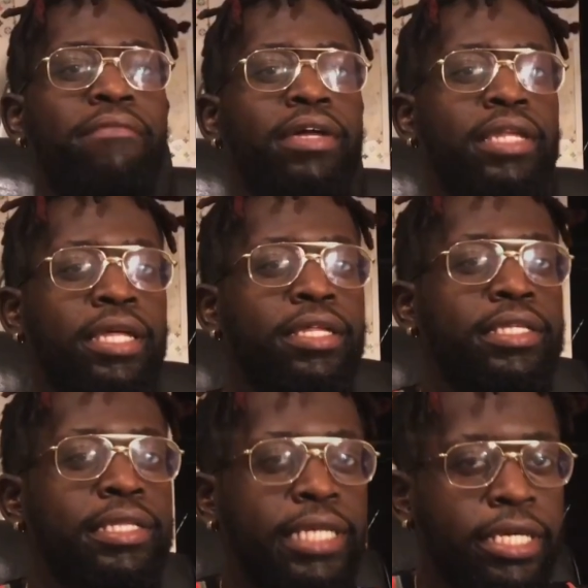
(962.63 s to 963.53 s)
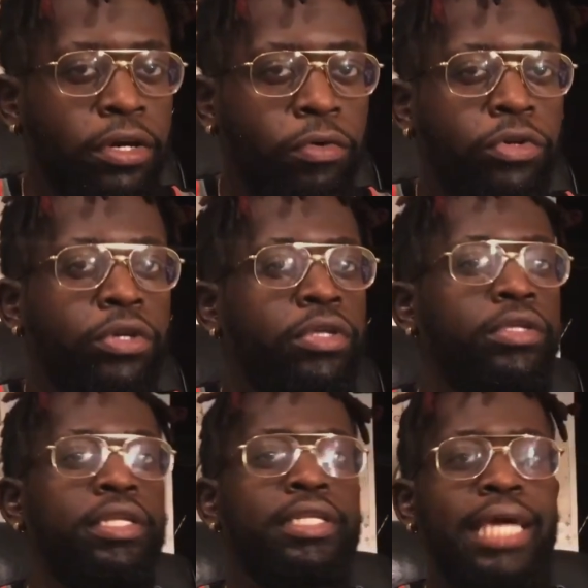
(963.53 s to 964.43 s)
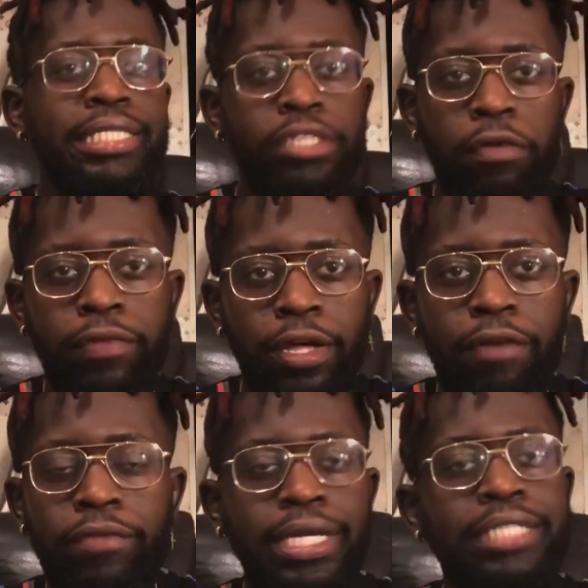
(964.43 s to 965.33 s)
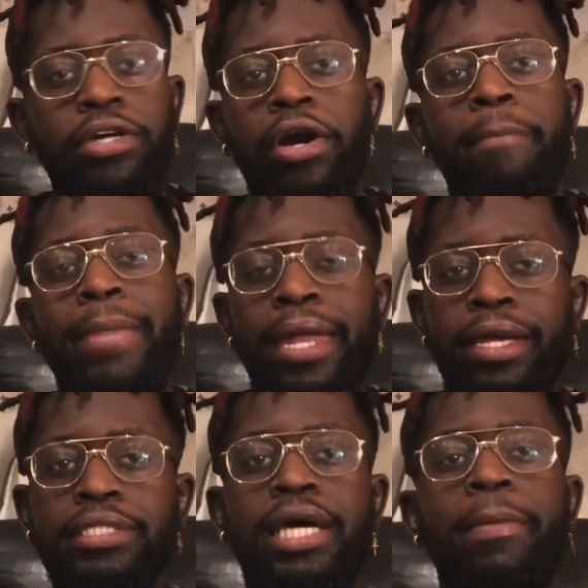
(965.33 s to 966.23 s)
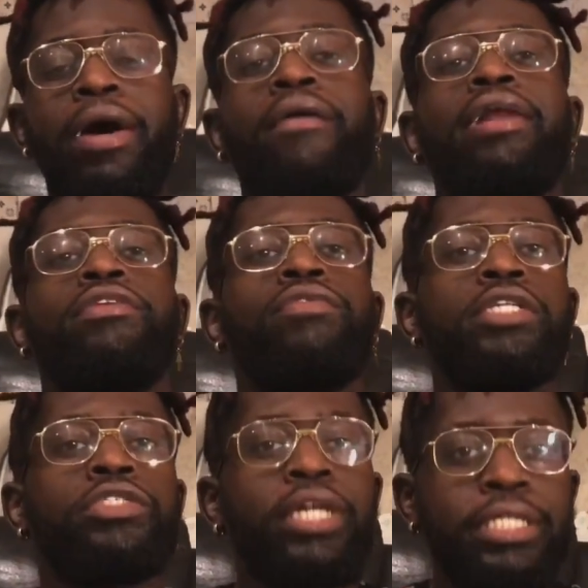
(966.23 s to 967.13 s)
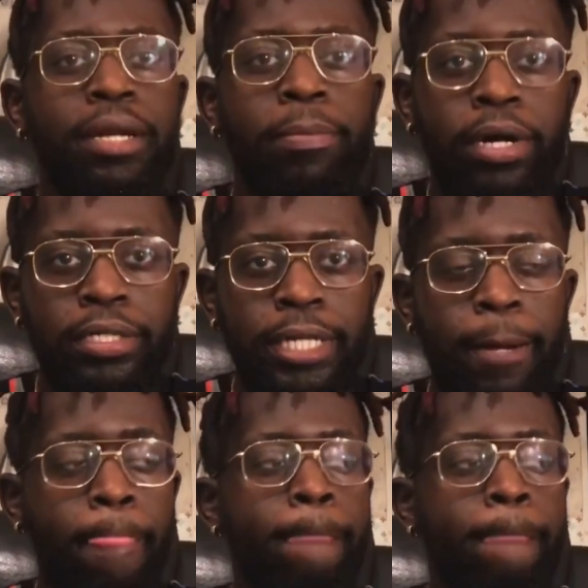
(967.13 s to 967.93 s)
Lilith in Leo, that self-love, that's automatic. I don't have to really stress that upon y'all.